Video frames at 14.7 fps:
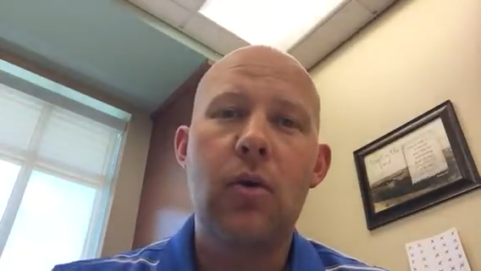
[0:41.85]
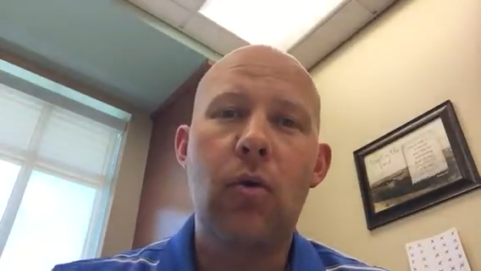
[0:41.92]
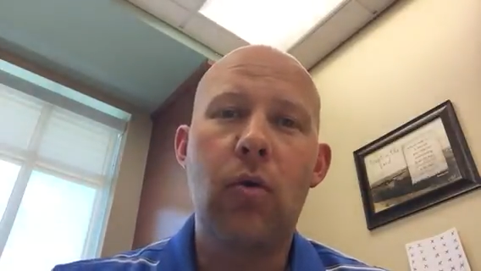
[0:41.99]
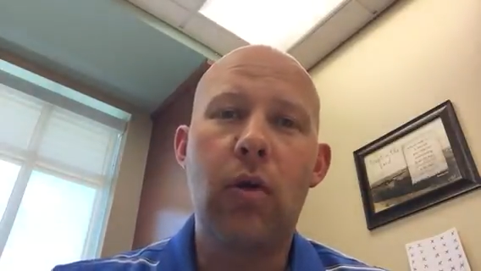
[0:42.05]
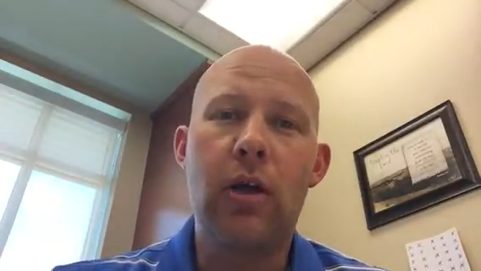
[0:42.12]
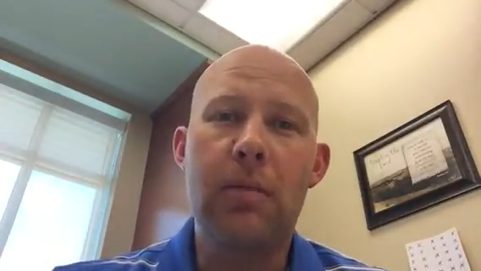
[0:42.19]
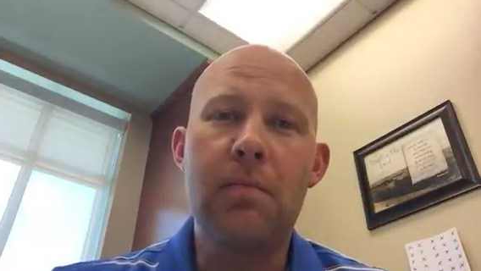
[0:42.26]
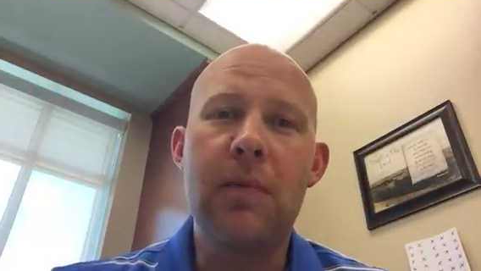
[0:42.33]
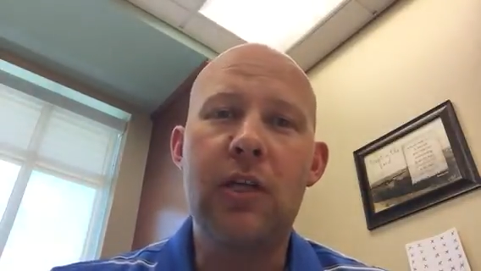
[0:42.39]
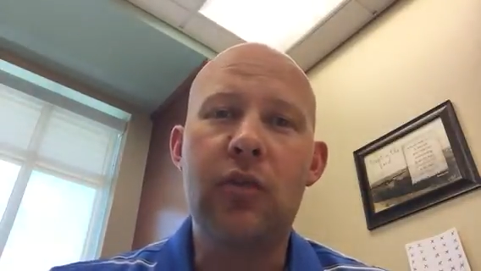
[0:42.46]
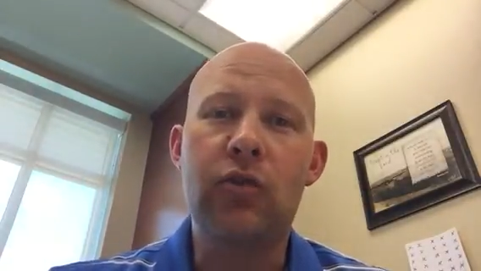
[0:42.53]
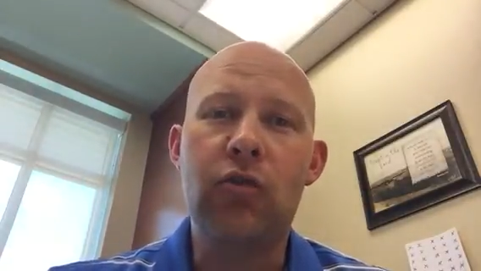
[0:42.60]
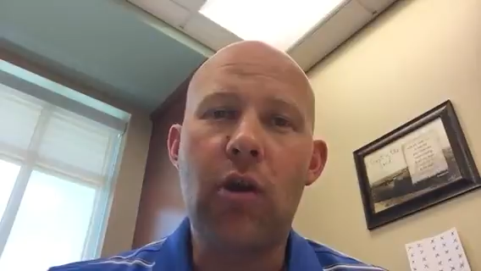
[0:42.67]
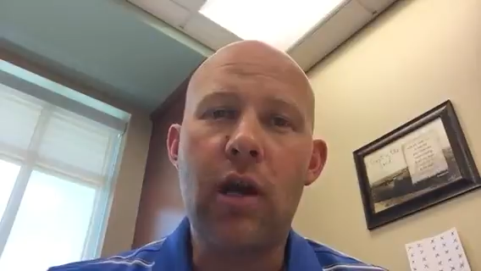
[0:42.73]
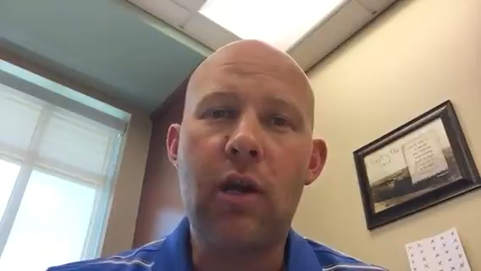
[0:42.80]
or an
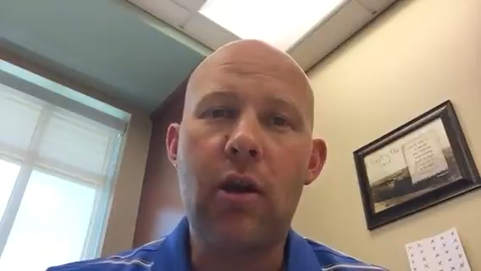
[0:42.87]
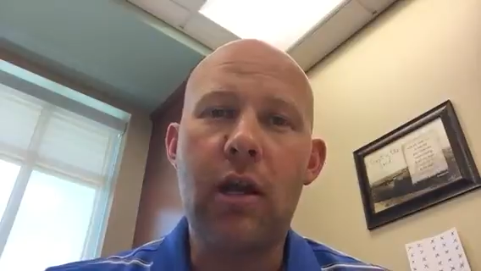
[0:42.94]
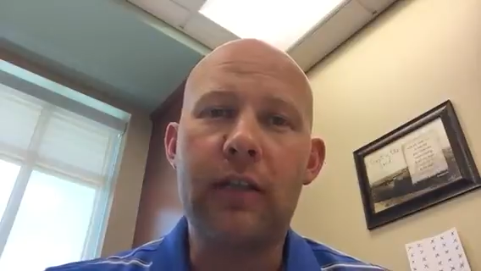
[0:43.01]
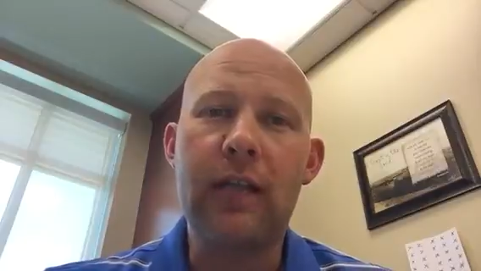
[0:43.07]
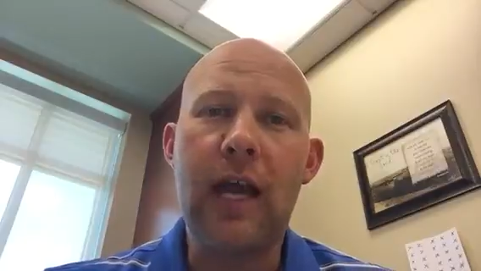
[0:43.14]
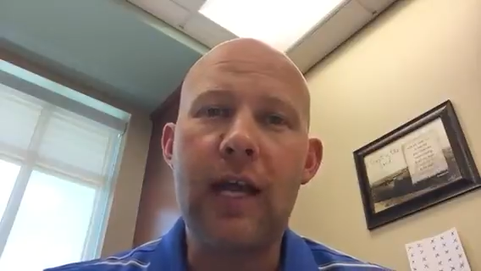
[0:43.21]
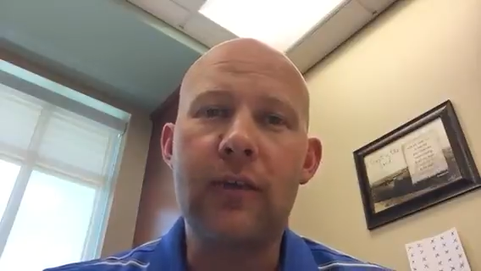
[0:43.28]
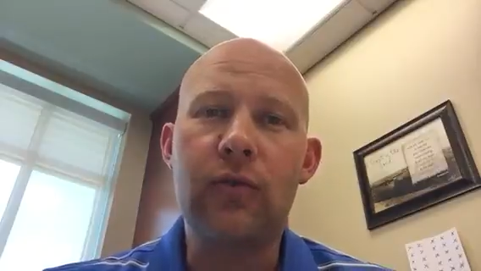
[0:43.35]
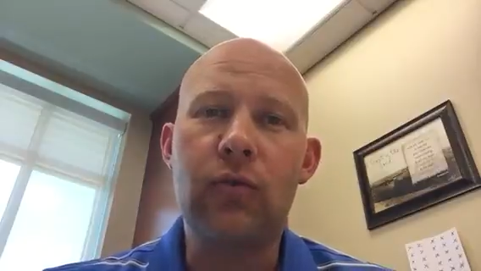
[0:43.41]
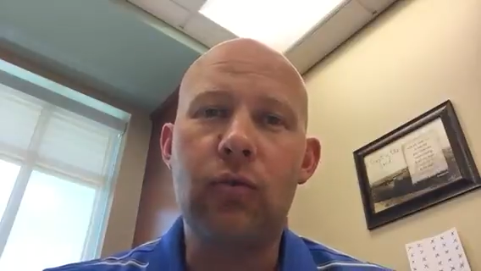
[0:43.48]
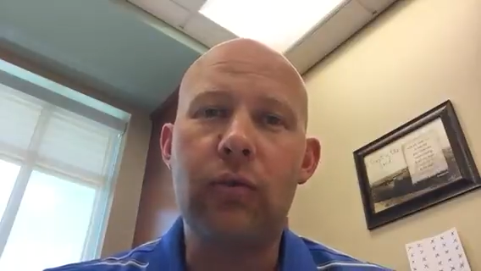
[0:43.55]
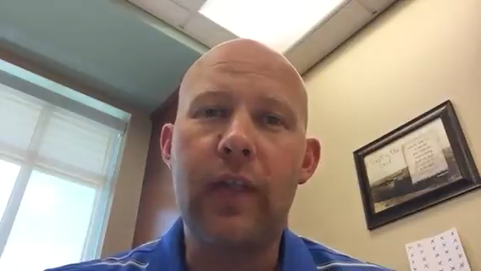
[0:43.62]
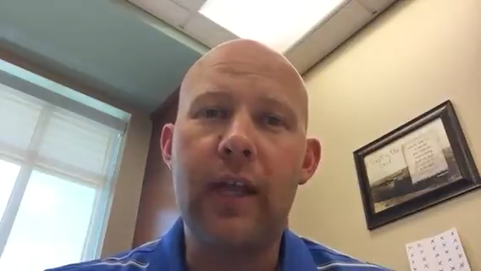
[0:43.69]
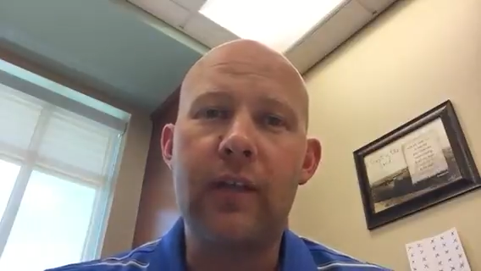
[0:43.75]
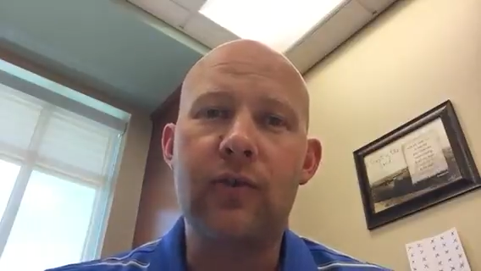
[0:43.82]
administrator at the high
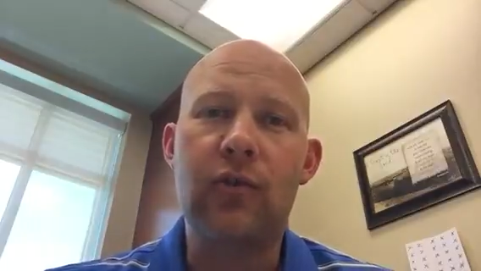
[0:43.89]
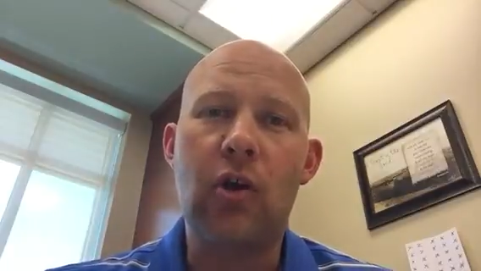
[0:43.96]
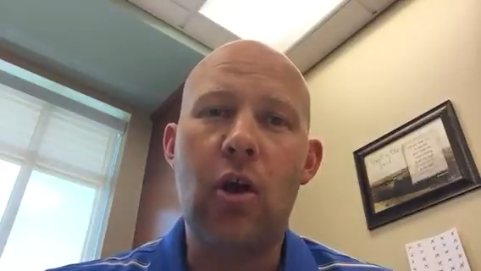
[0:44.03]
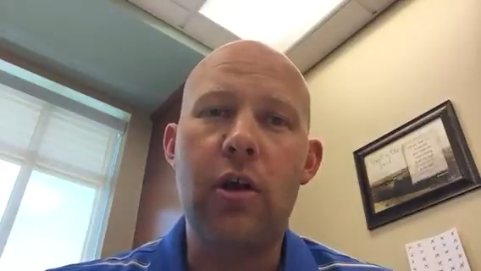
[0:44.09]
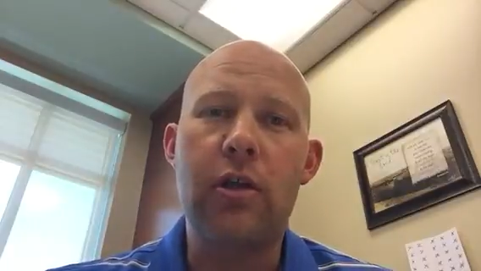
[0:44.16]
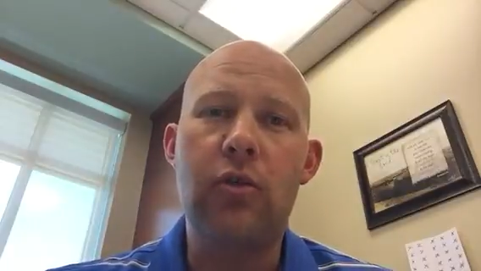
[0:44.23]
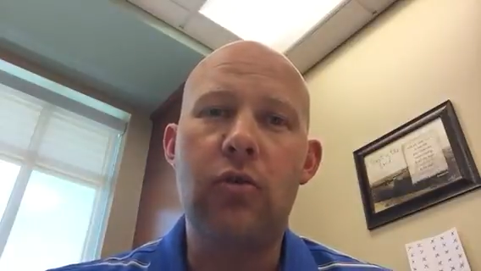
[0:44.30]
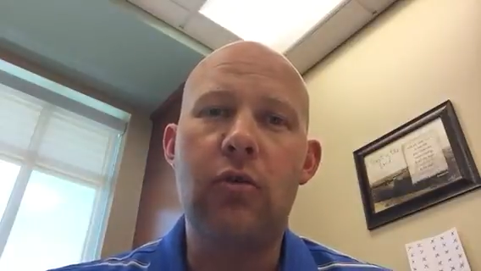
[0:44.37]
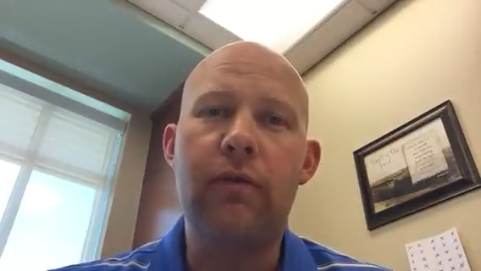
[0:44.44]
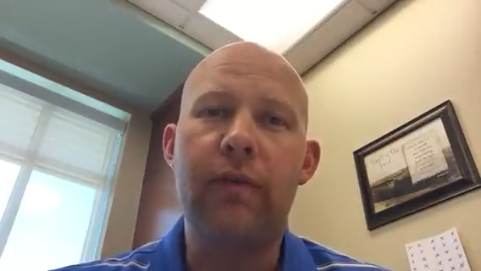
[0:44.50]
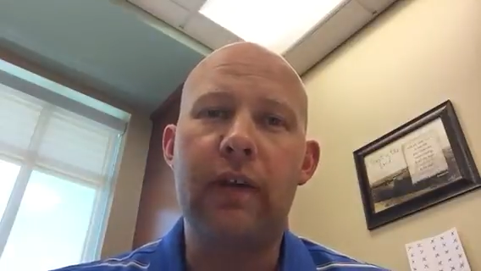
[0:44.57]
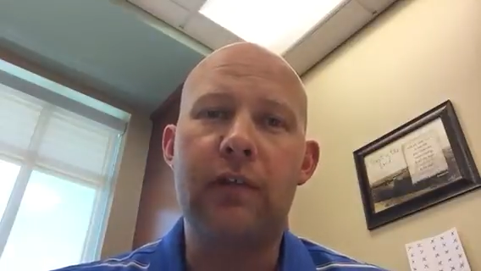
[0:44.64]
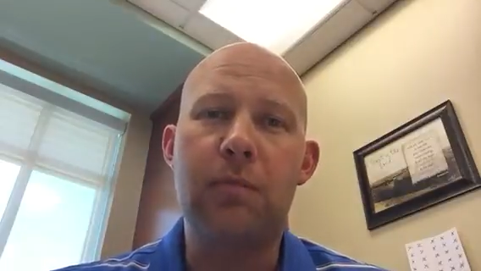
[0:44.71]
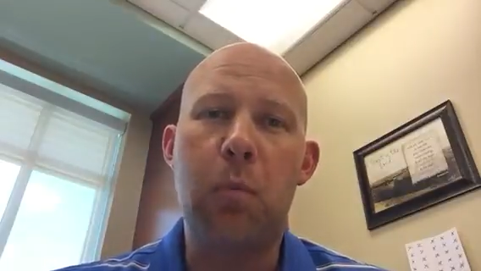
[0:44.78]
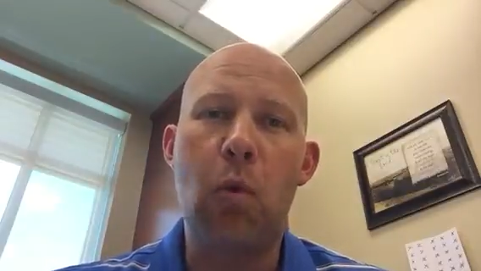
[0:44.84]
school that is starting
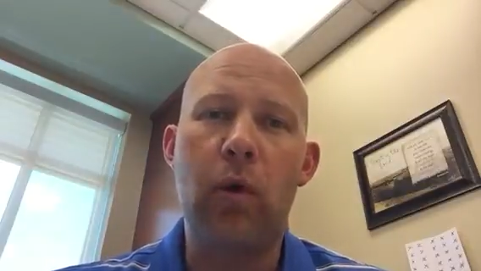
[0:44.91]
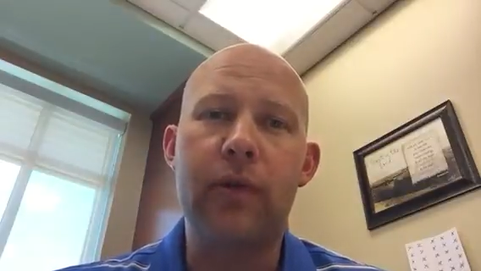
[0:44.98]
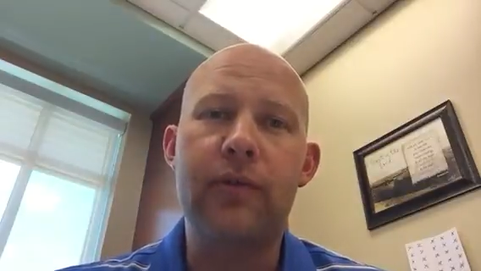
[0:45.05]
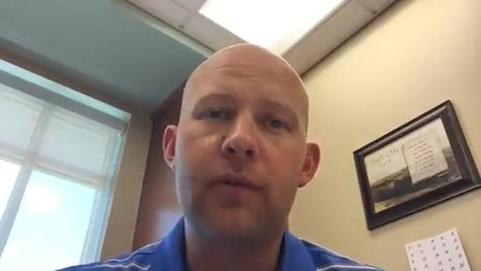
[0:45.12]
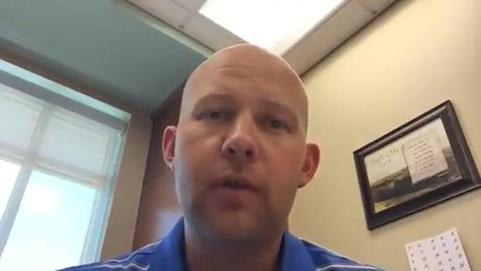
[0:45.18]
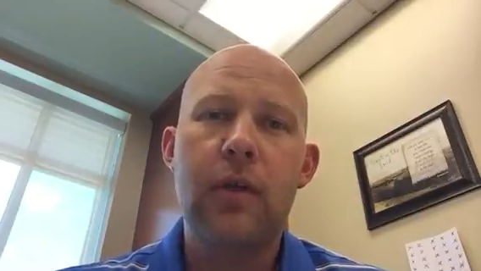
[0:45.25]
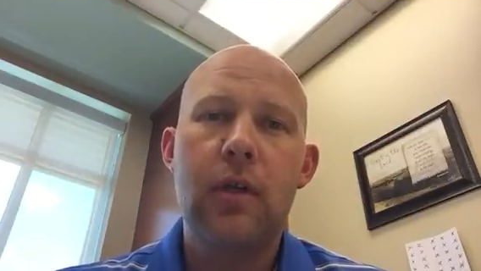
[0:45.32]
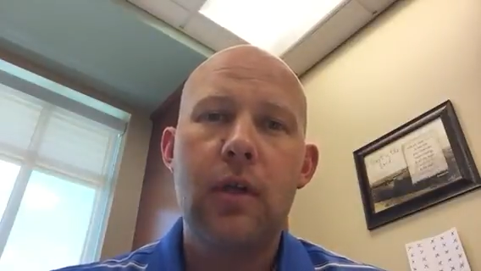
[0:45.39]
Unified Sports.